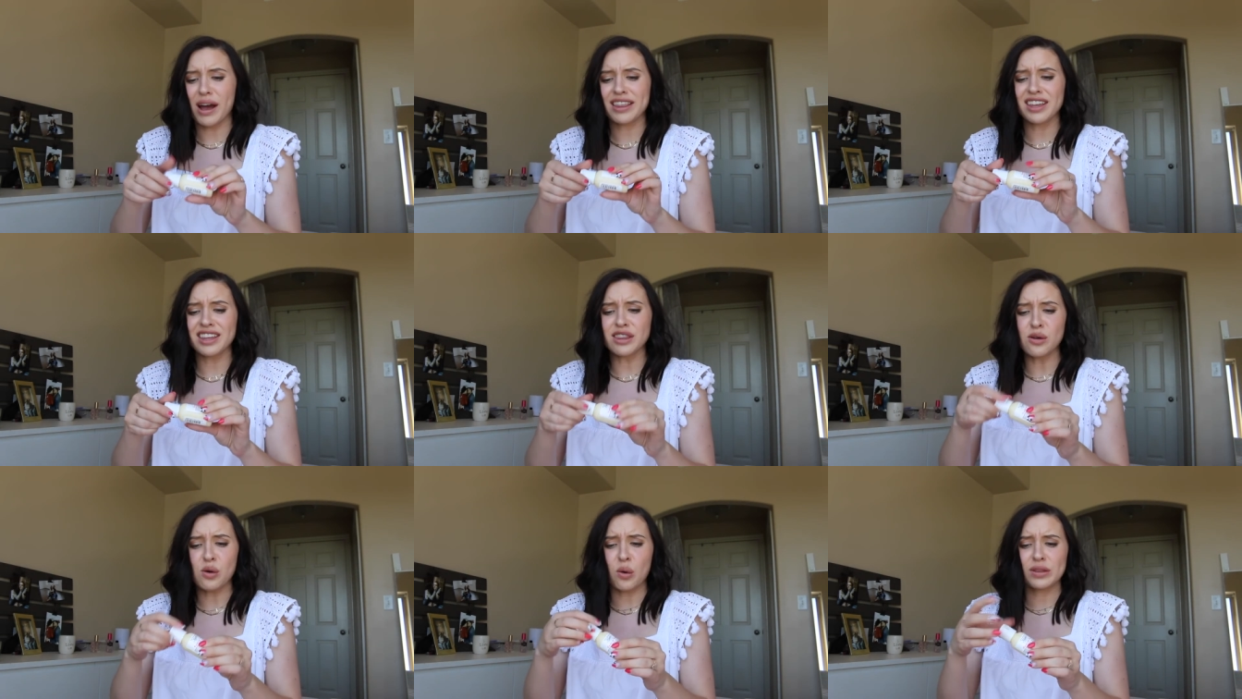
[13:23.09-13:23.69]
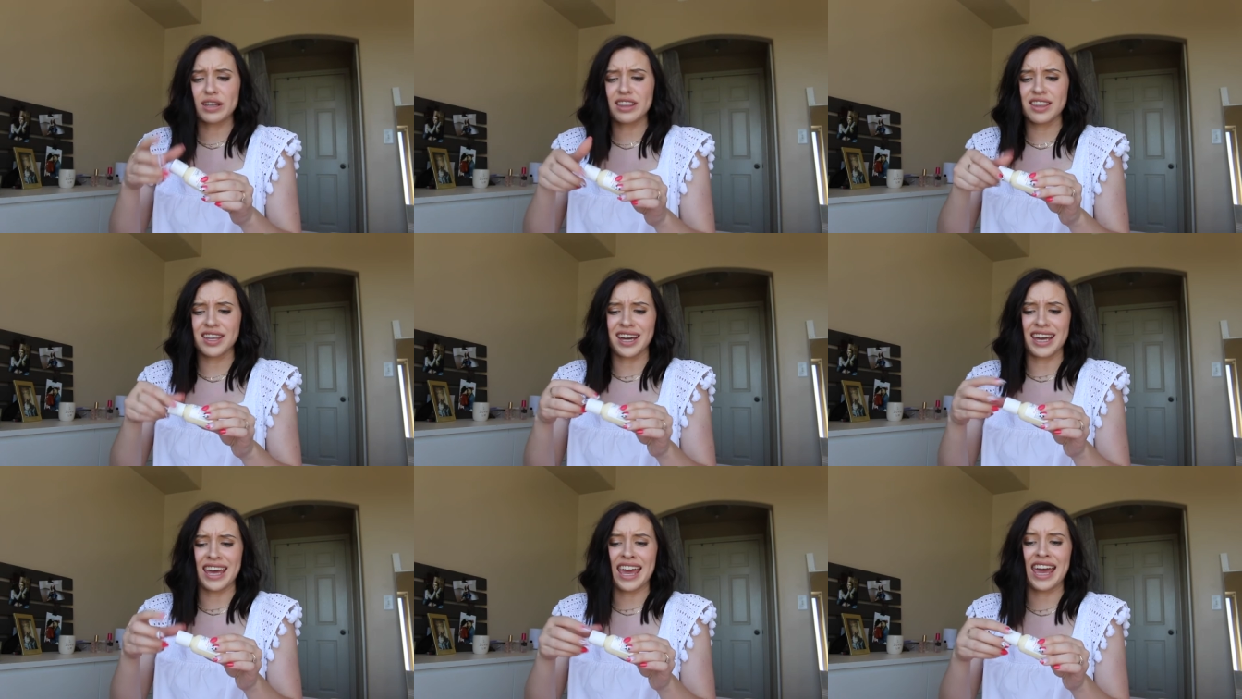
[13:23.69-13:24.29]
I think the only thing
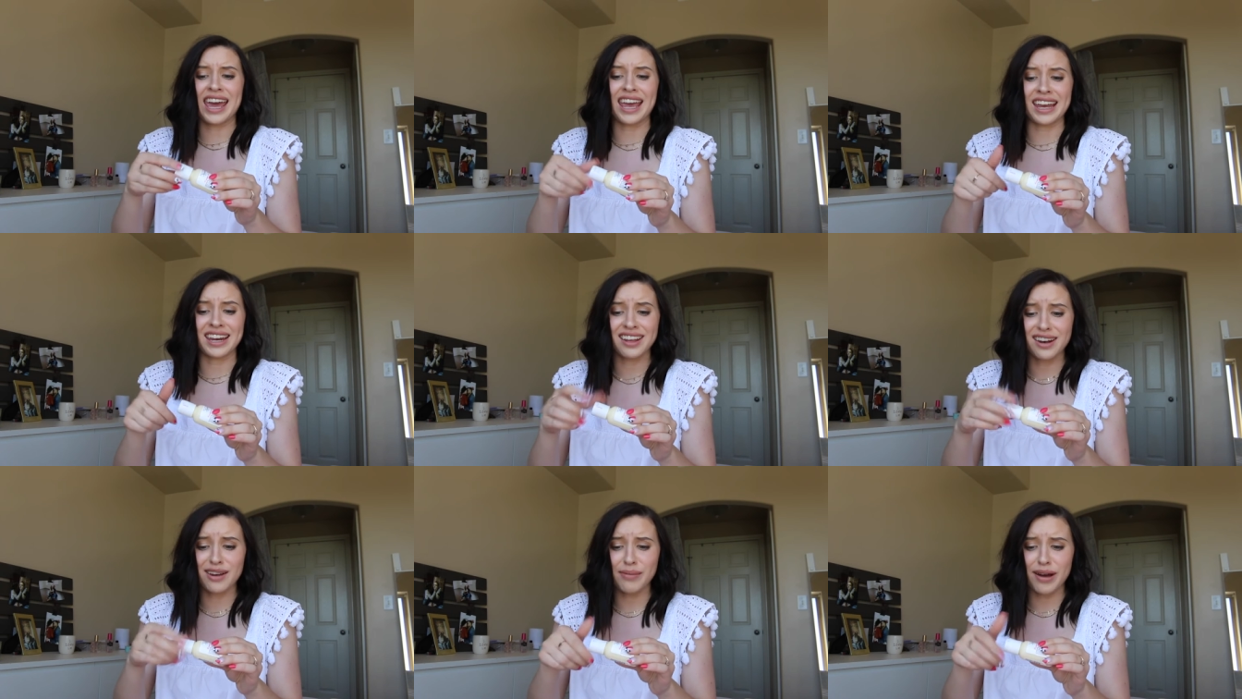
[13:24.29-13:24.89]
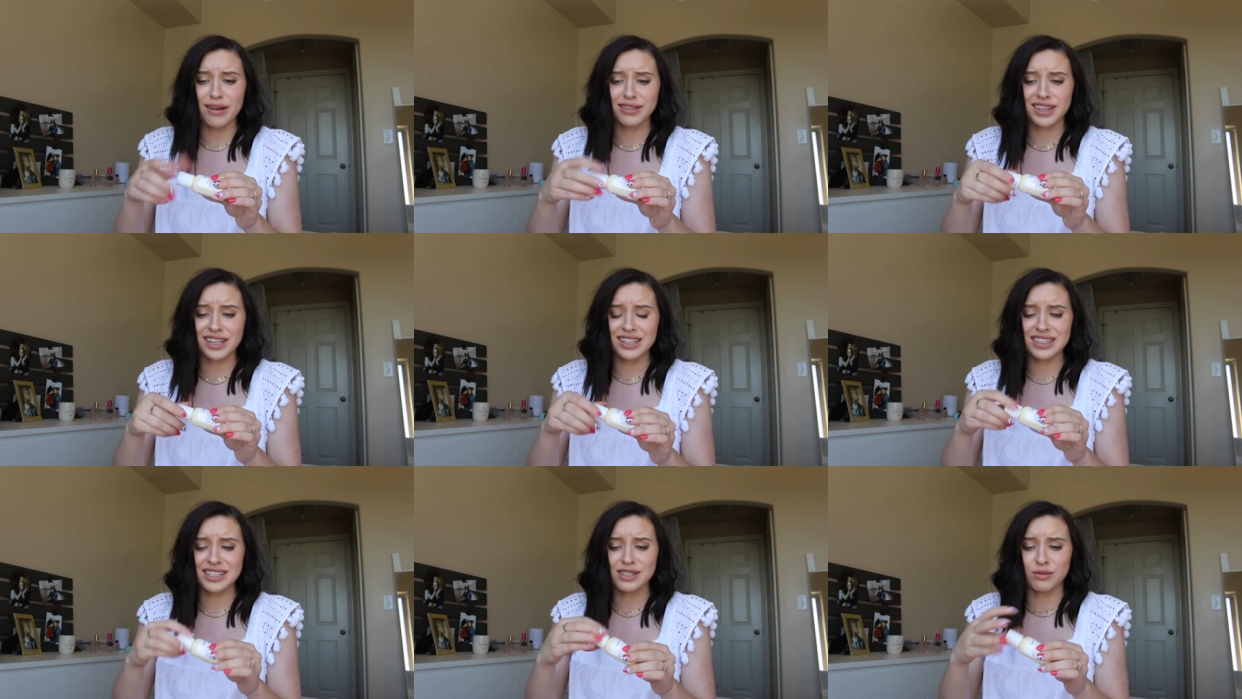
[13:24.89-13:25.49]
I hated about
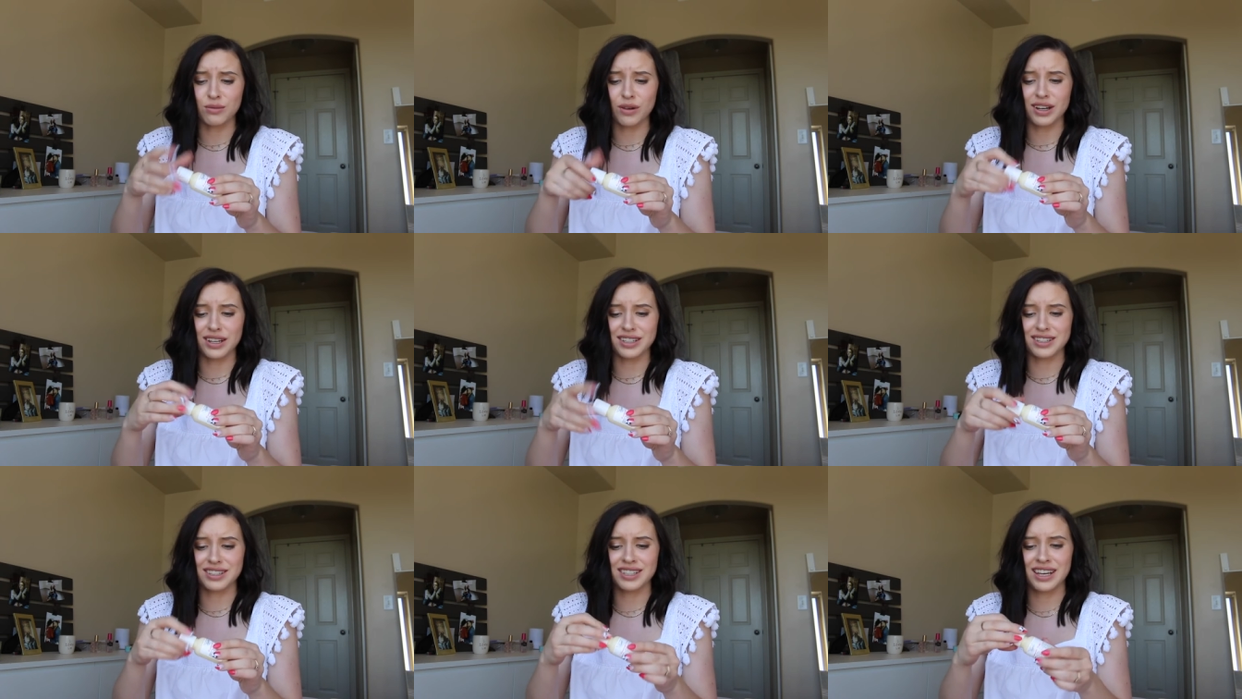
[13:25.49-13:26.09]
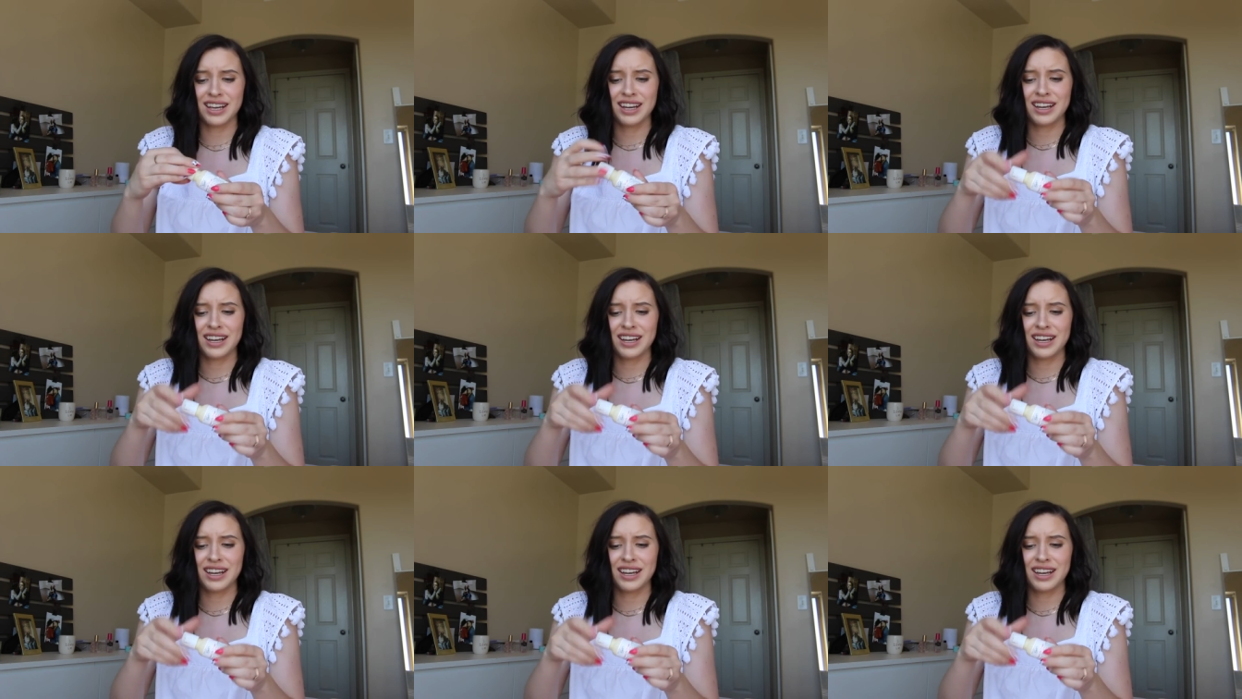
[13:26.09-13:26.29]
this was